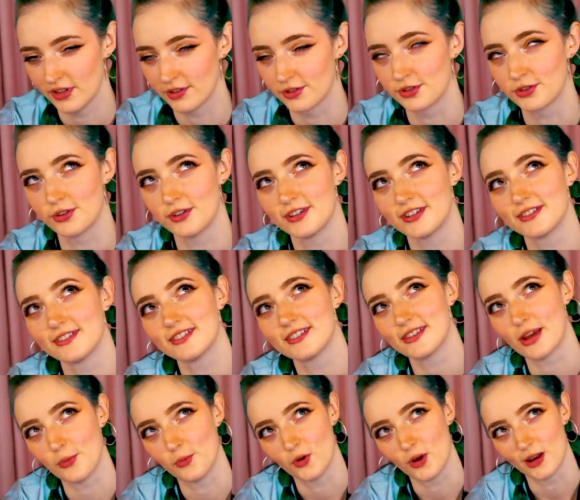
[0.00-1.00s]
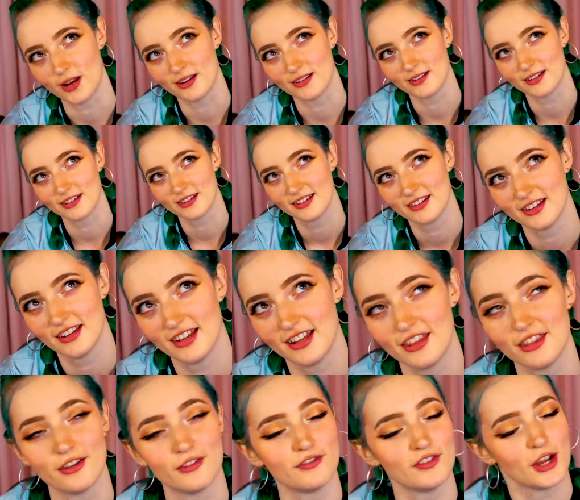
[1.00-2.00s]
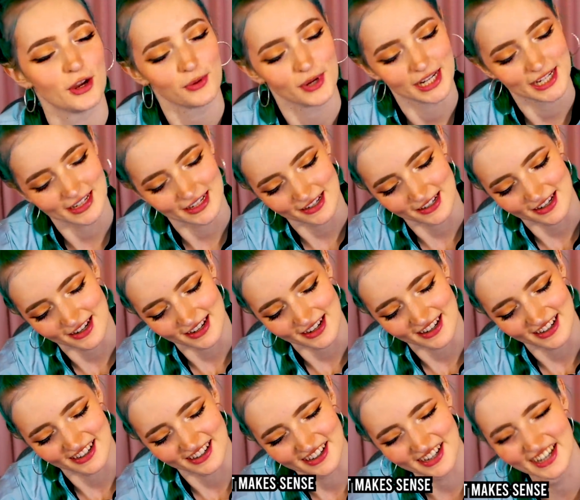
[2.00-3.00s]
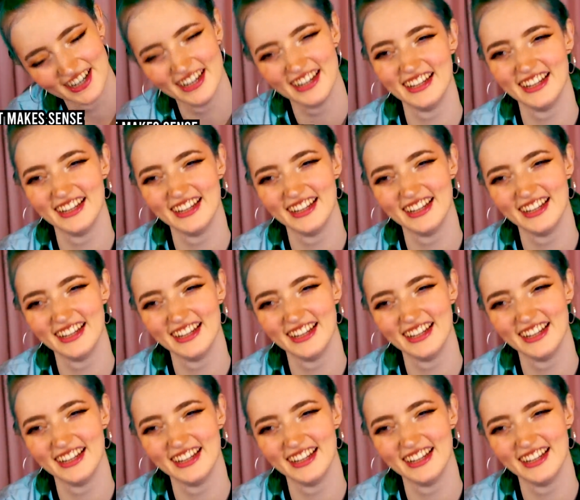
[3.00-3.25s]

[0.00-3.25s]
with a certain someone, the fairy Dina.